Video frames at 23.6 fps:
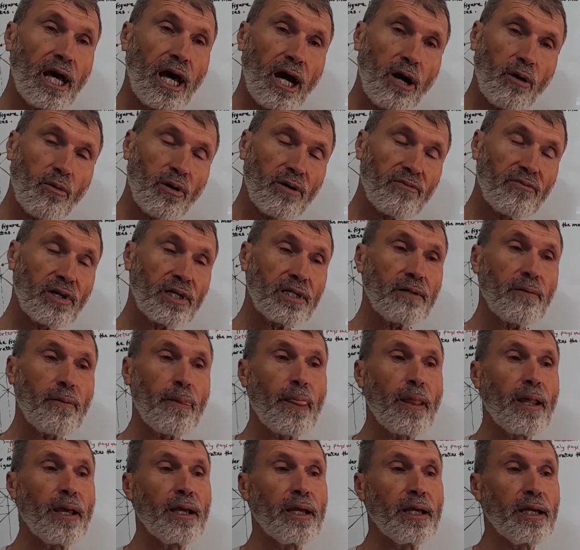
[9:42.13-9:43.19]
however,
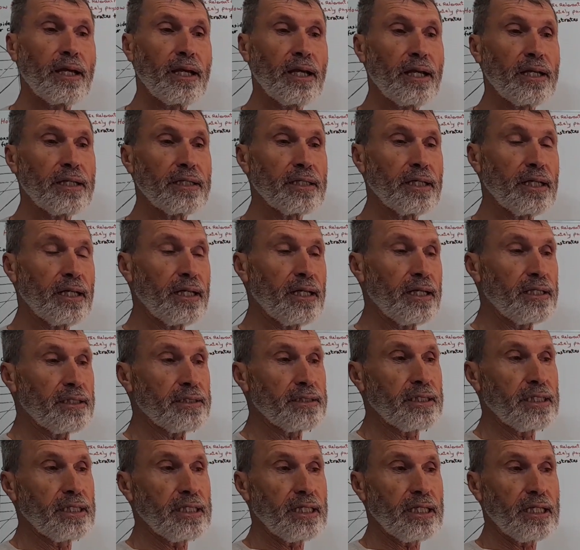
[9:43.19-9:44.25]

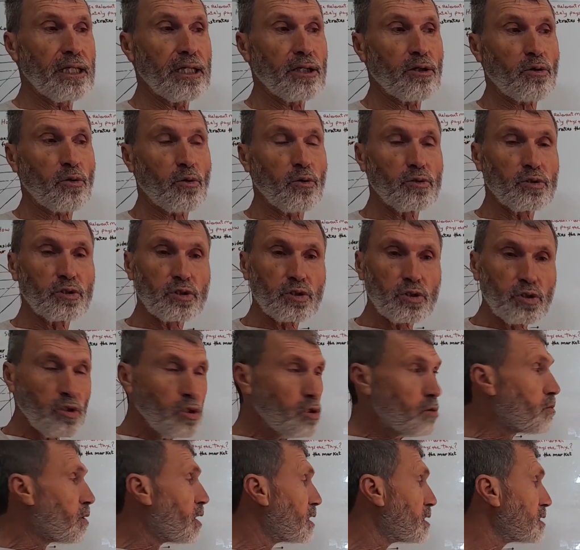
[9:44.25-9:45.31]
the
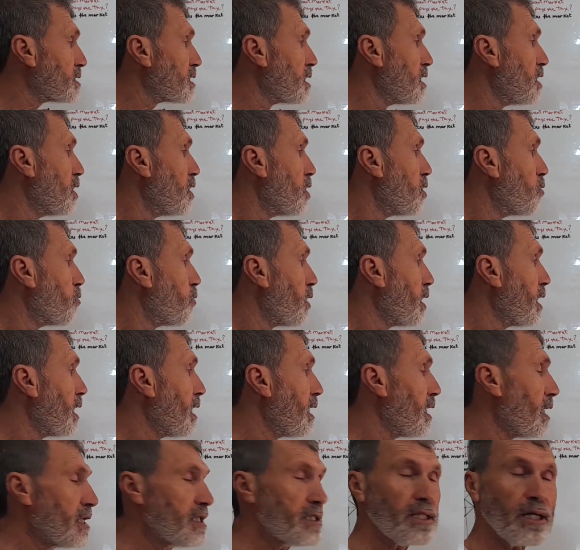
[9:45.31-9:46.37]
consumers
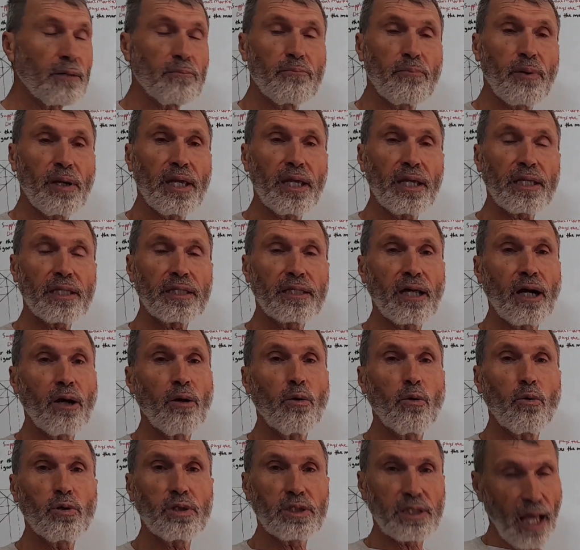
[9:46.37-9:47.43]
will end up paying the
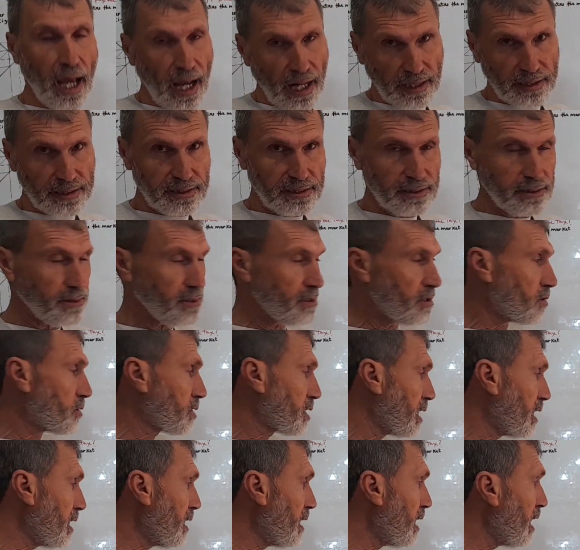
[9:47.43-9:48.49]
whole tax,
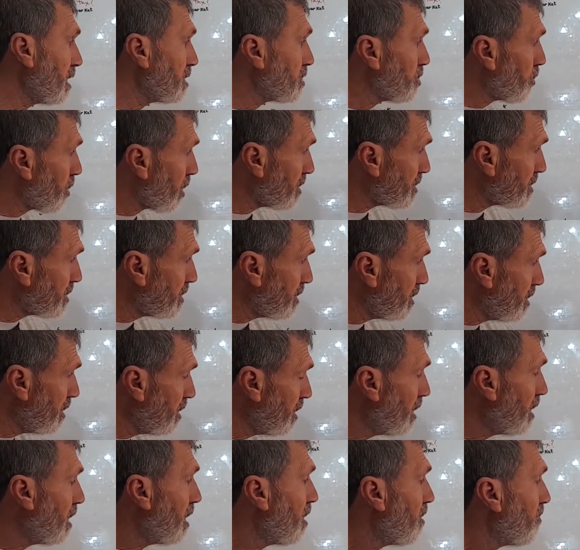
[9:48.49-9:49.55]
okay, as you can
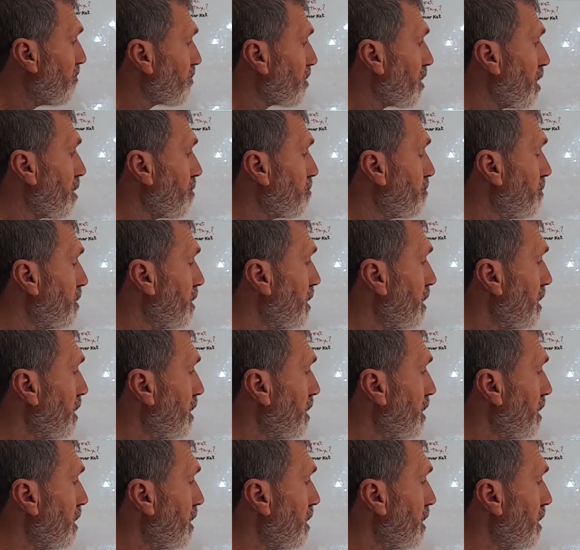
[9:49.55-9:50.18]
see from